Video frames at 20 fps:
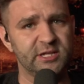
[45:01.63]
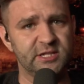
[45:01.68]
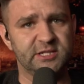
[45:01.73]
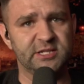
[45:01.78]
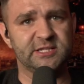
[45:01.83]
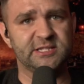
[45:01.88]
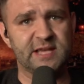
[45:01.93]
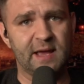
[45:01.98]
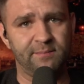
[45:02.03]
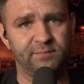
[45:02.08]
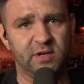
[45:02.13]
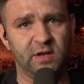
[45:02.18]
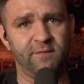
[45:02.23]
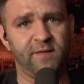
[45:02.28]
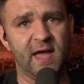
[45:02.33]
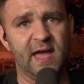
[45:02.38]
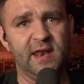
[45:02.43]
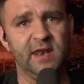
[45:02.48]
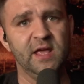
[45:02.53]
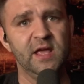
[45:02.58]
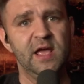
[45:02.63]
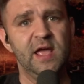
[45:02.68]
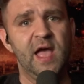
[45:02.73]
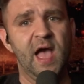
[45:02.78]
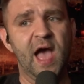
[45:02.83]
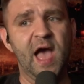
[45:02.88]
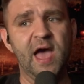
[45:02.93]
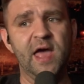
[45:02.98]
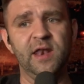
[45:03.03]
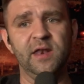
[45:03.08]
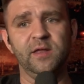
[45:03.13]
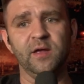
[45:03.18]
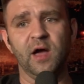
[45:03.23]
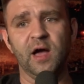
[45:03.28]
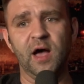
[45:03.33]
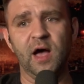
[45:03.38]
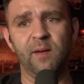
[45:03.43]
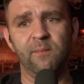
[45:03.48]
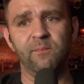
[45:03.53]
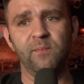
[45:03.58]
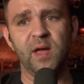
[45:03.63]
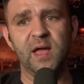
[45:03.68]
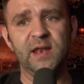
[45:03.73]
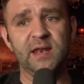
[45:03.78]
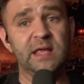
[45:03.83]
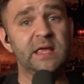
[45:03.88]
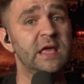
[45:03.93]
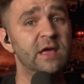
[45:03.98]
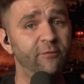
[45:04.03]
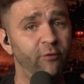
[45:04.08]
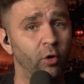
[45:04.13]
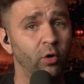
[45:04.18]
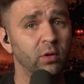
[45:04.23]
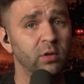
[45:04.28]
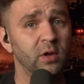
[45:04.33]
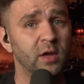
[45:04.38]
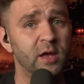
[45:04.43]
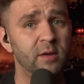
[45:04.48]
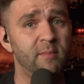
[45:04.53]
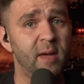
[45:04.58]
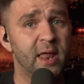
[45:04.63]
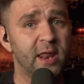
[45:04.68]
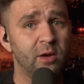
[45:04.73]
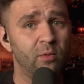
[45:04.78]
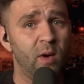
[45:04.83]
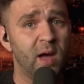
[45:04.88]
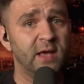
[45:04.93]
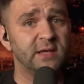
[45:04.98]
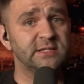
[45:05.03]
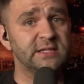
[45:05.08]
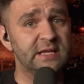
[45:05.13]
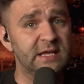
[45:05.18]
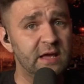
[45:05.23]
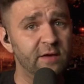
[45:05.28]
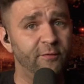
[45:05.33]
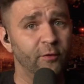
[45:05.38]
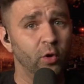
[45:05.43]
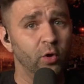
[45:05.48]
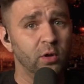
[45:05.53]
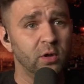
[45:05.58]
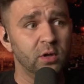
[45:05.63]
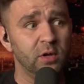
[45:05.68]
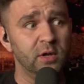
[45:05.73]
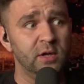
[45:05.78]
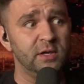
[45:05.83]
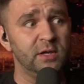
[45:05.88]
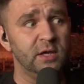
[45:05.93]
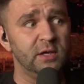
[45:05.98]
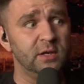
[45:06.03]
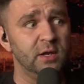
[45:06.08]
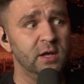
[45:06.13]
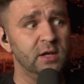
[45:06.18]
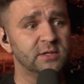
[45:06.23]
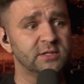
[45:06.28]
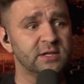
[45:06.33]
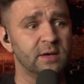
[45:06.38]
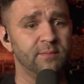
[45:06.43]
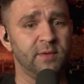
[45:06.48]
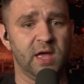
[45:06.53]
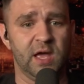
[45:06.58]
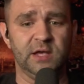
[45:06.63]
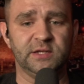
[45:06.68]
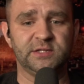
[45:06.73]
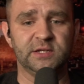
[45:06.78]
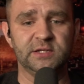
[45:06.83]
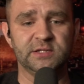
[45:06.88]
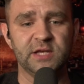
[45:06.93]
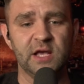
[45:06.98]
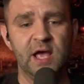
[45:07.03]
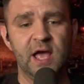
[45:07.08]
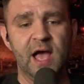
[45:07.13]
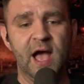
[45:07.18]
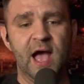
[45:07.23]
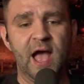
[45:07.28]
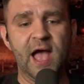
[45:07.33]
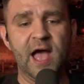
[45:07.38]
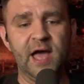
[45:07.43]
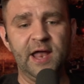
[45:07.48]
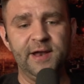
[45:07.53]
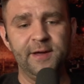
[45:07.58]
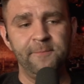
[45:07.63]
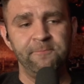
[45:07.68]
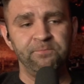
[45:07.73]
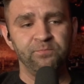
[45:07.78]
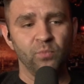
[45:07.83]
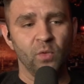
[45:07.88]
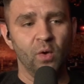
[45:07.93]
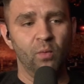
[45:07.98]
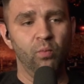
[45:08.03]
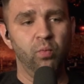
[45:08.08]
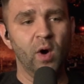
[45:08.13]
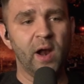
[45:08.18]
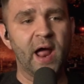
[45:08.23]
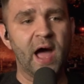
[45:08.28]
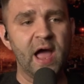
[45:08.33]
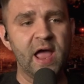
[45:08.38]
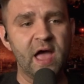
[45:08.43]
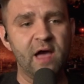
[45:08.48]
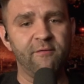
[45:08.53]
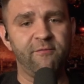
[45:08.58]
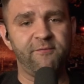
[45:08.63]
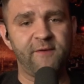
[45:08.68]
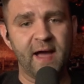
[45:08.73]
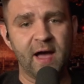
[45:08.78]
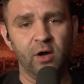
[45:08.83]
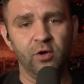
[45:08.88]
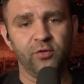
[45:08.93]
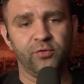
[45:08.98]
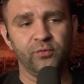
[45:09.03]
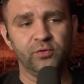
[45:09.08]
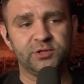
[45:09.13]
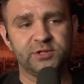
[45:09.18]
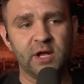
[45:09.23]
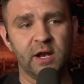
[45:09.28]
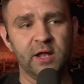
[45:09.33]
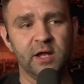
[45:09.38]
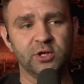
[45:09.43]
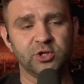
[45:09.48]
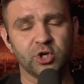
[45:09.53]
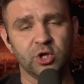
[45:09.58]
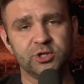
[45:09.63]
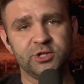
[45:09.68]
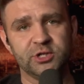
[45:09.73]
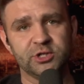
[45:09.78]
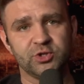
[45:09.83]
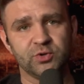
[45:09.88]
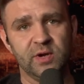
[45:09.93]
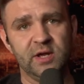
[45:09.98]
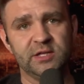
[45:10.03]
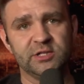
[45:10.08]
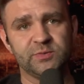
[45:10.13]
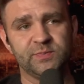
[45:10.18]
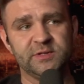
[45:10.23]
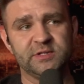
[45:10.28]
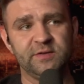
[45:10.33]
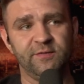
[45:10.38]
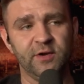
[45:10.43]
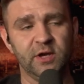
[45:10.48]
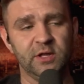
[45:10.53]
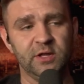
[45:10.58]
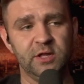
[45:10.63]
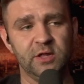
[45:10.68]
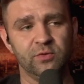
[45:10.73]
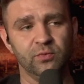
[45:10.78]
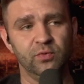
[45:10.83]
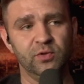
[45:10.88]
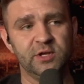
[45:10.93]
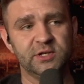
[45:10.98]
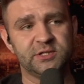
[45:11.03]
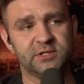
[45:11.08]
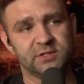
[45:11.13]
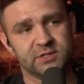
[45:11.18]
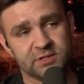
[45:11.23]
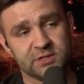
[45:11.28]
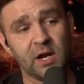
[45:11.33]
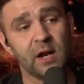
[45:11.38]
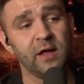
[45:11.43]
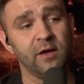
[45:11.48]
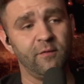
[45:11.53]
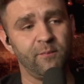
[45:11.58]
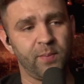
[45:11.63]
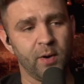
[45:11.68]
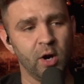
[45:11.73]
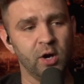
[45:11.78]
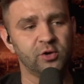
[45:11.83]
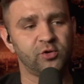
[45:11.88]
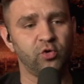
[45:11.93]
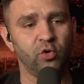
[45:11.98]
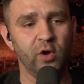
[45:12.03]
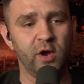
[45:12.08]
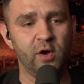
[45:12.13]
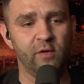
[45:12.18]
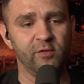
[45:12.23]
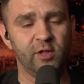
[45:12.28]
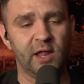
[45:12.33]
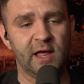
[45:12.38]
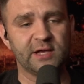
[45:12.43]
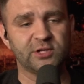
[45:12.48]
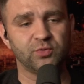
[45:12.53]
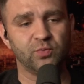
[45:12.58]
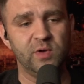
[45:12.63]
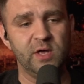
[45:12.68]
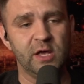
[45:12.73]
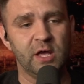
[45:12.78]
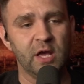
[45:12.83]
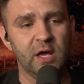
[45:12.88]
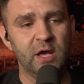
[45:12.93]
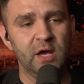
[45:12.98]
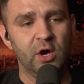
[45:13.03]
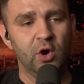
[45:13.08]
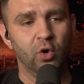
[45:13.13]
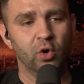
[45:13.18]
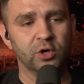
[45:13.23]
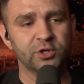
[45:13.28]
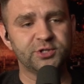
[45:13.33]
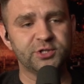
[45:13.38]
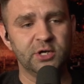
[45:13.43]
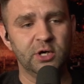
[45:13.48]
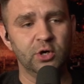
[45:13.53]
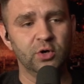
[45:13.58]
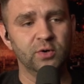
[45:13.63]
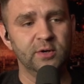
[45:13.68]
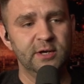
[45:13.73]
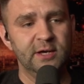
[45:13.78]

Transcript: deceptive and and um, and evil in many ways, evil in in some cases, and what I have found through studying church history and specifically through this study on purgatory over the last week or so